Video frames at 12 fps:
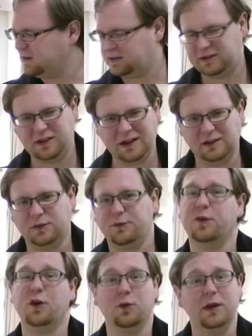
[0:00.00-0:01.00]
six
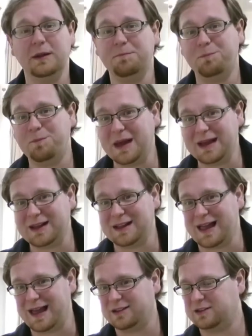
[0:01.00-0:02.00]
for a really big
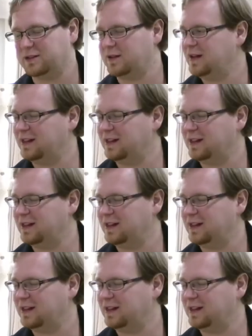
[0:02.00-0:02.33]
class.